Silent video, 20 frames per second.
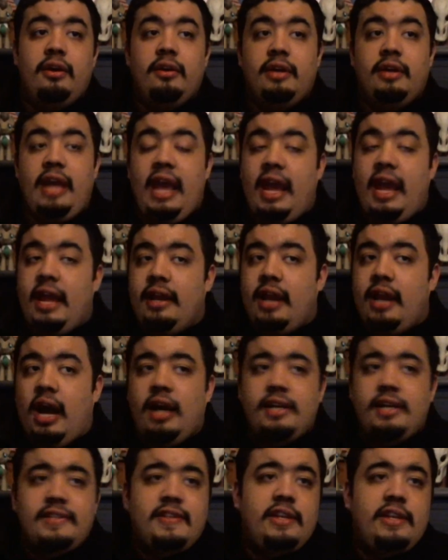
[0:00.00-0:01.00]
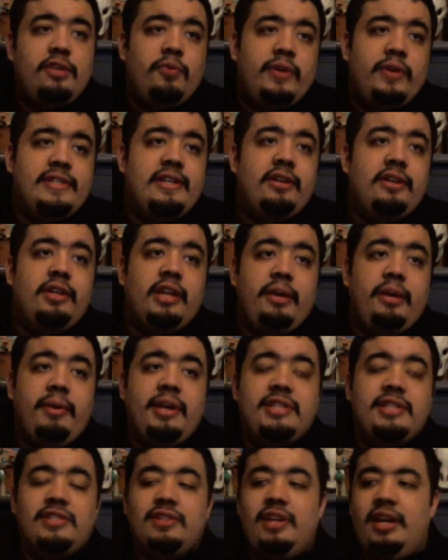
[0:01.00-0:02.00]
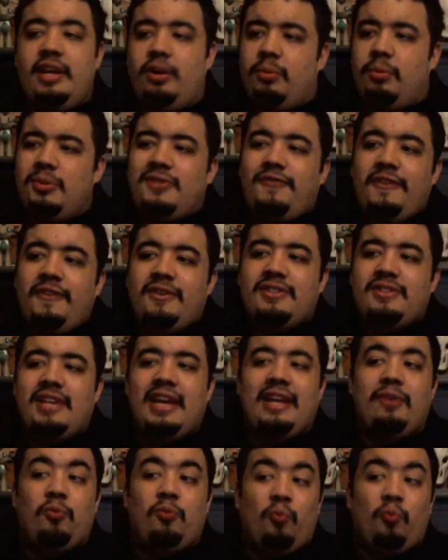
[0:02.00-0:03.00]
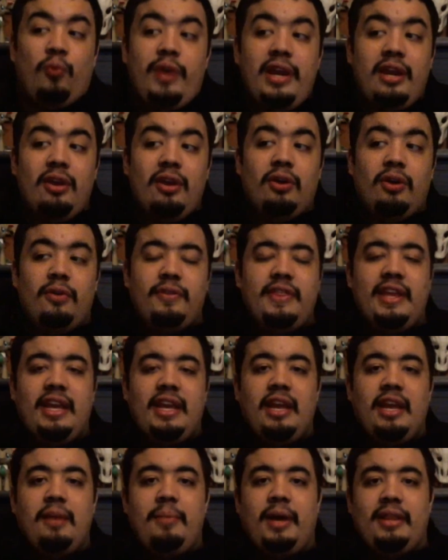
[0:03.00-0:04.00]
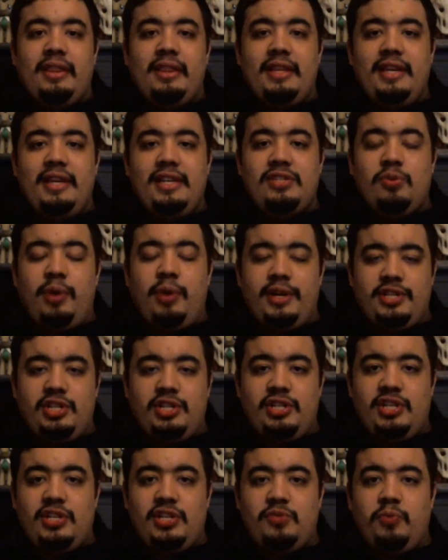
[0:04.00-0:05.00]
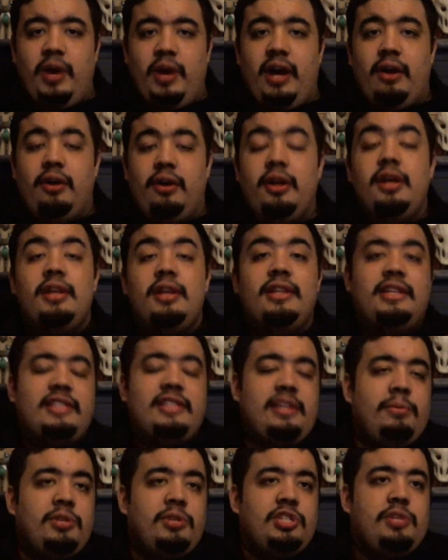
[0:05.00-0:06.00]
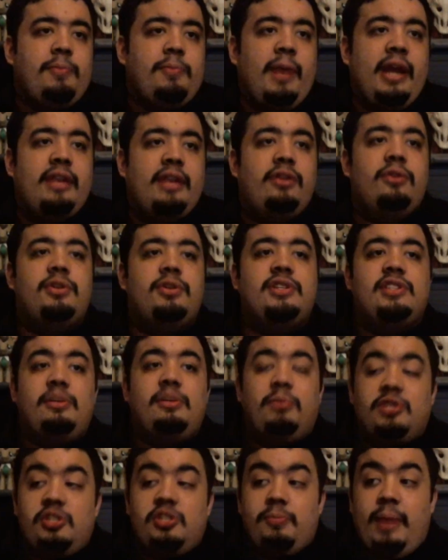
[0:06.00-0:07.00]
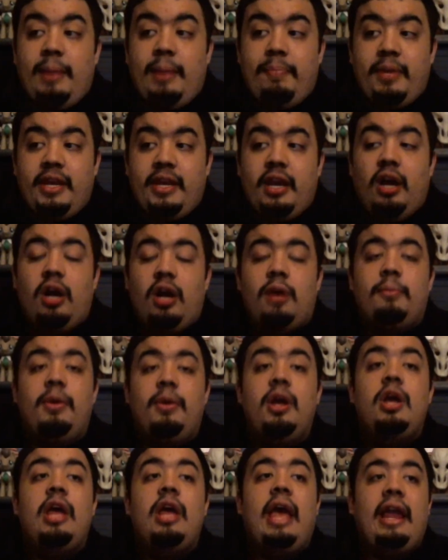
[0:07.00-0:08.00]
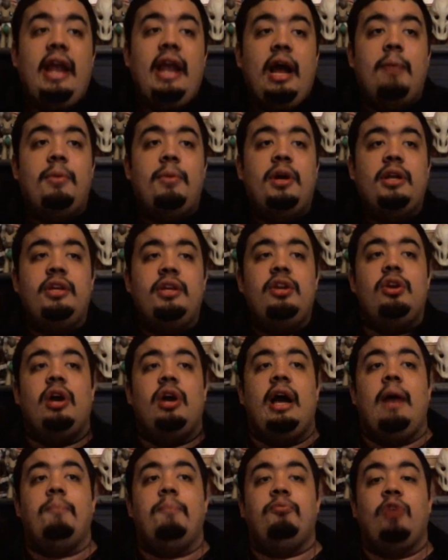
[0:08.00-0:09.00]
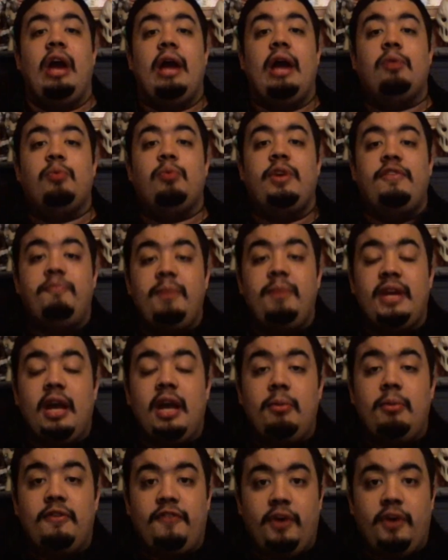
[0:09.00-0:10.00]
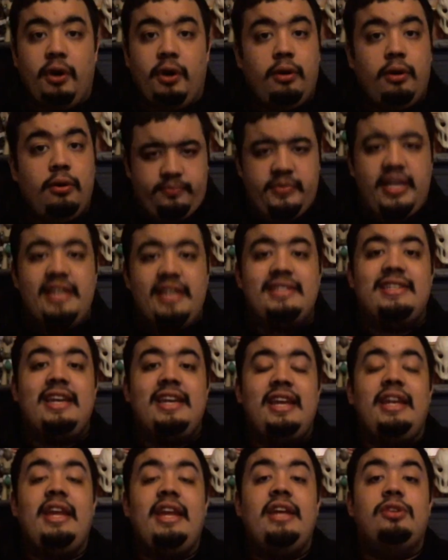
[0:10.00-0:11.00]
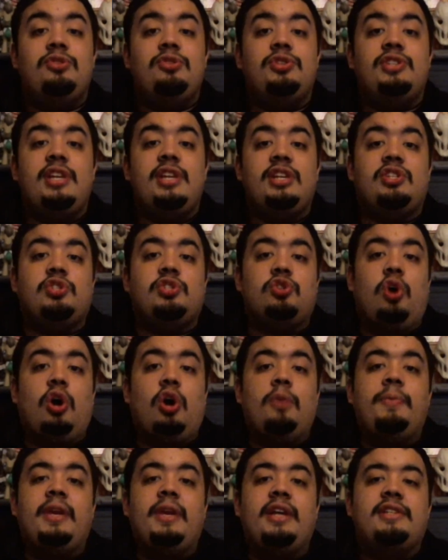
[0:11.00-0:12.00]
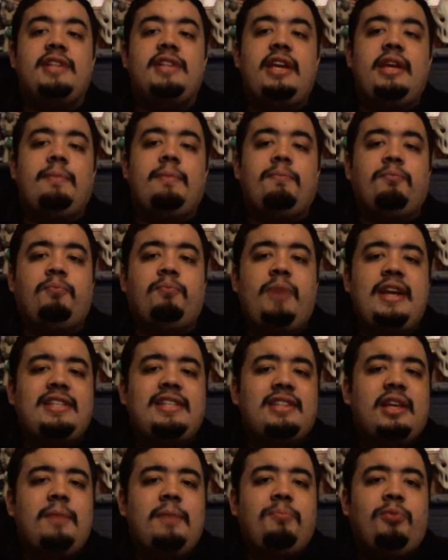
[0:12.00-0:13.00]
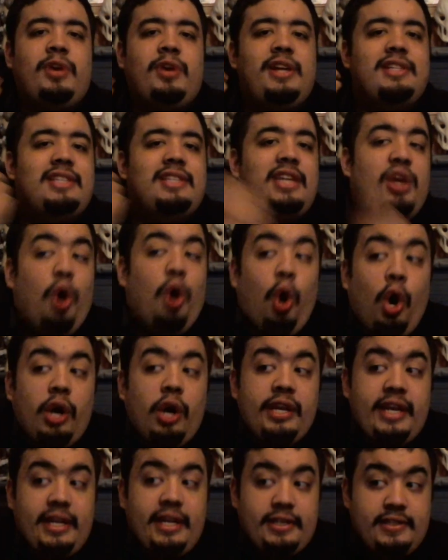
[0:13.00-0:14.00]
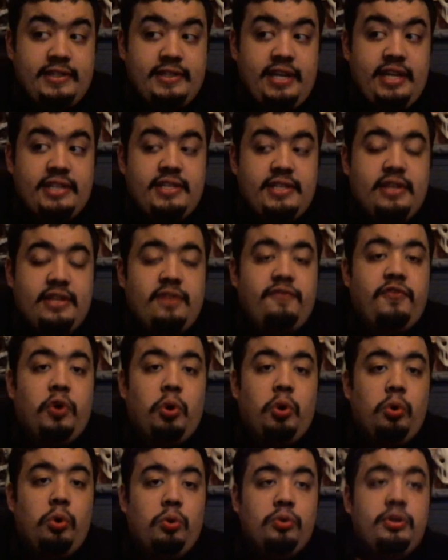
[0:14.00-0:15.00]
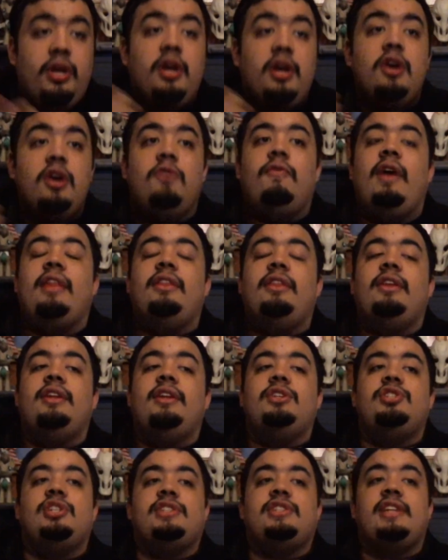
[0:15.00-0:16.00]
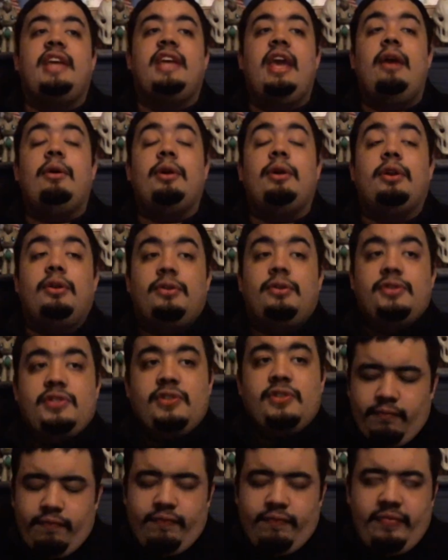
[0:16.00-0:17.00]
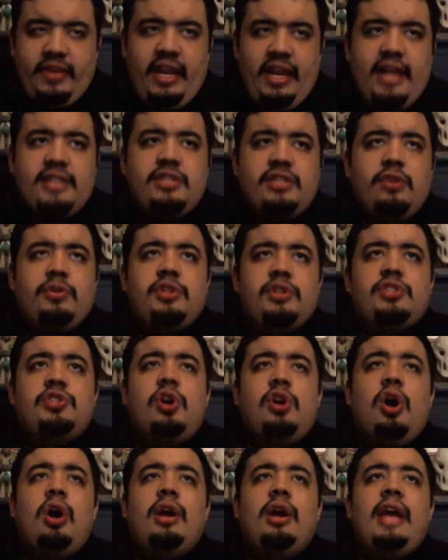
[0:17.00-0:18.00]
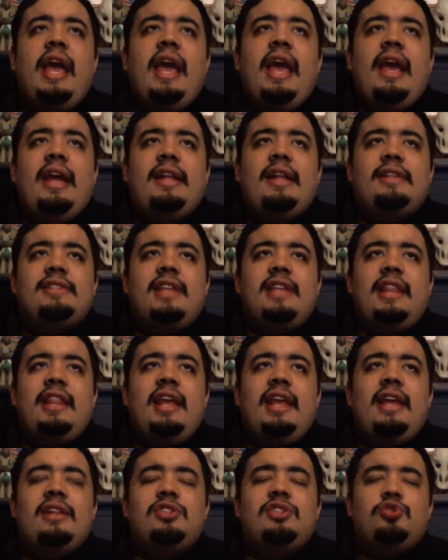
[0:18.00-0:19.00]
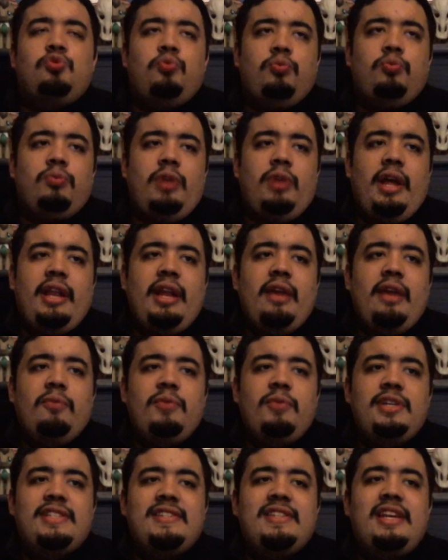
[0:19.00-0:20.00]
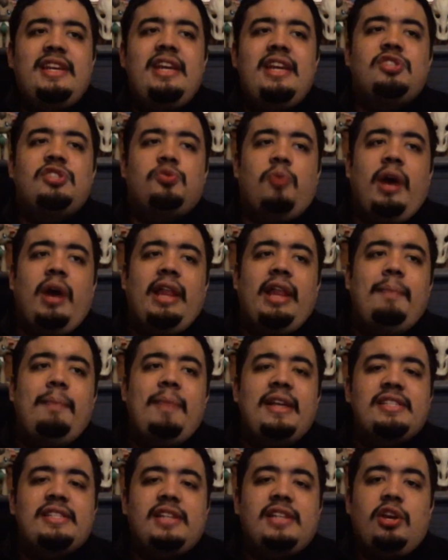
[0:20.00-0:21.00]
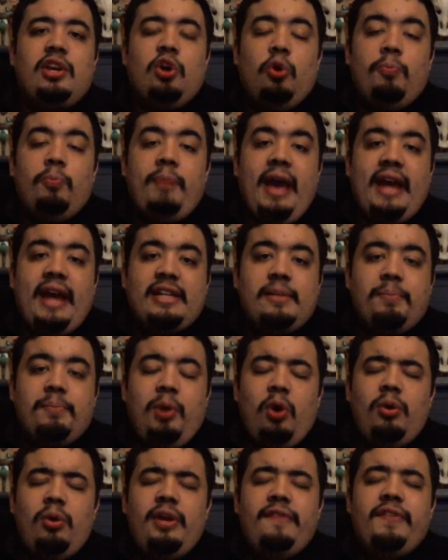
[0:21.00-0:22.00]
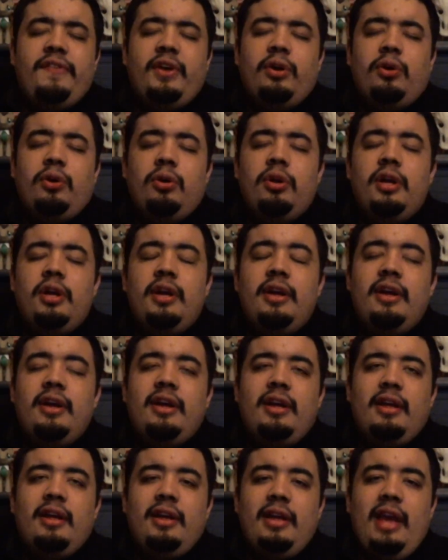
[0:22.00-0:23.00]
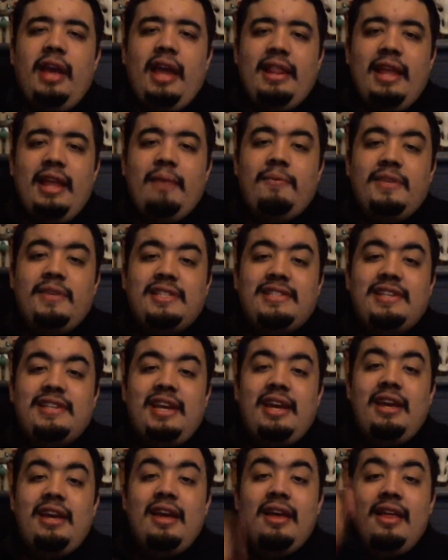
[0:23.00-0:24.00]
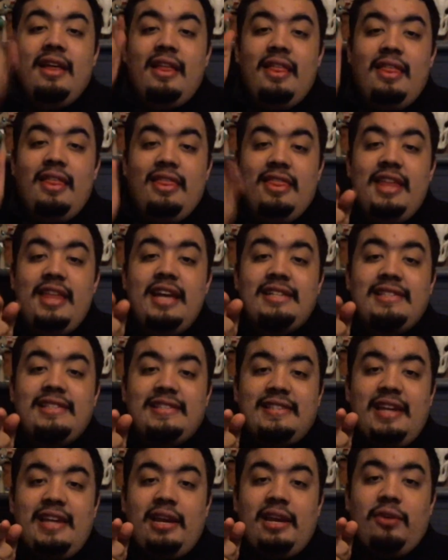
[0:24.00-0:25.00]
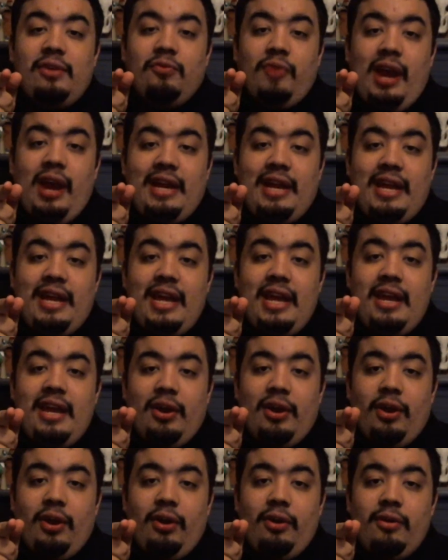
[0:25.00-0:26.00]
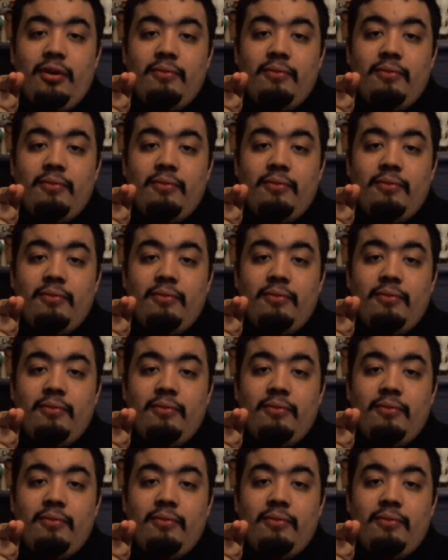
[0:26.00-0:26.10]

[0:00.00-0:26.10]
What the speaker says: And honestly, the rest of the lyrics, it almost feels like we're thinking about these questions as well. To see what she might do, to see what she might become, and how much, how proud we've become of her. It's an interesting song because it basically brings the audience into the fold rather than just the characters. And so the song ends, and then we see Twilight basically go back to Ponyville, and then we see this scene right here.